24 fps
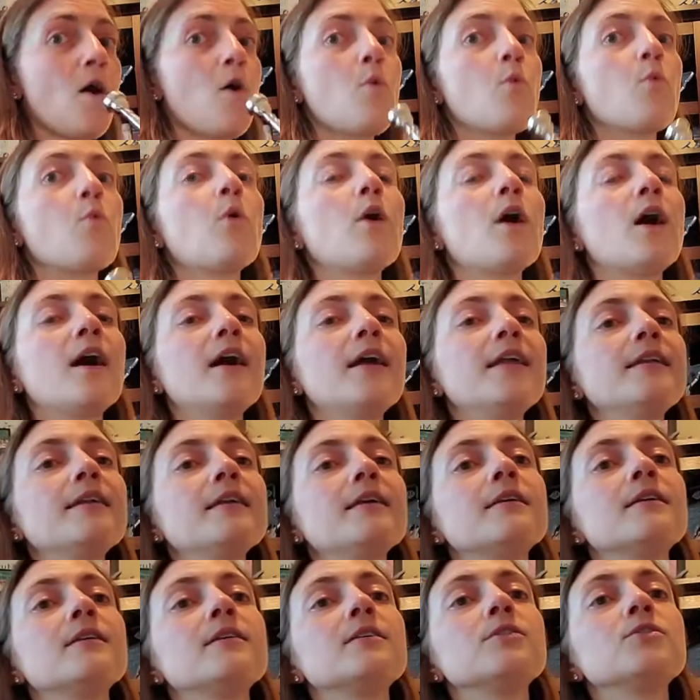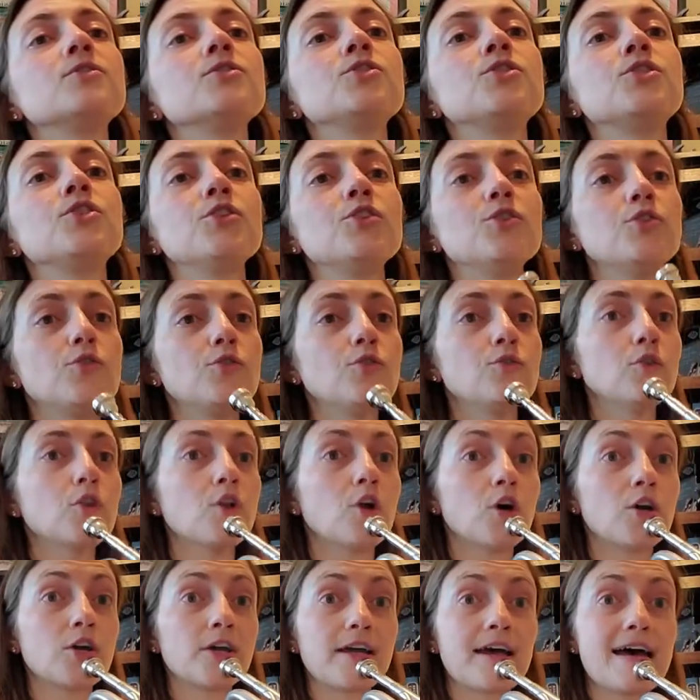1, 2,
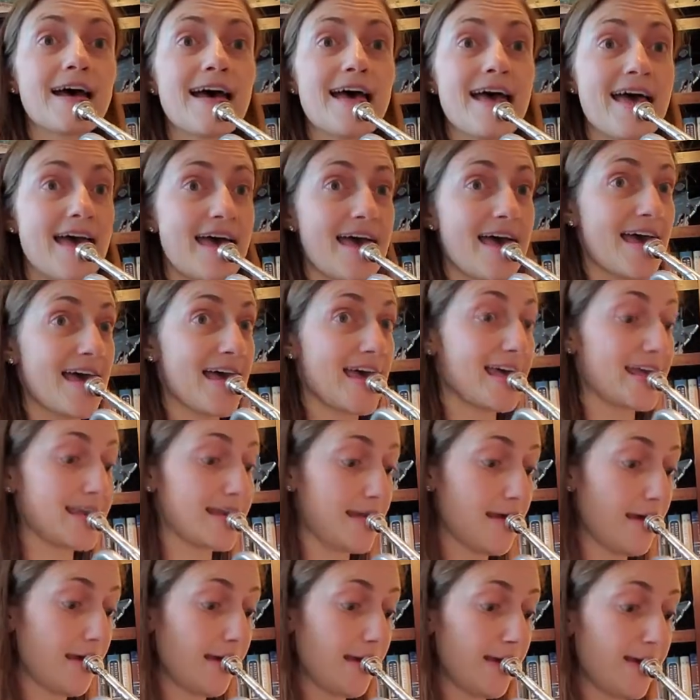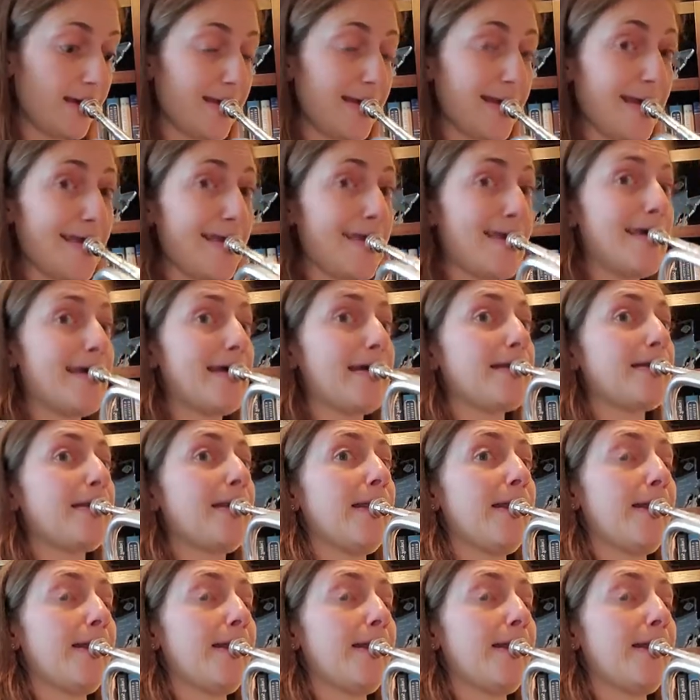look ahead, and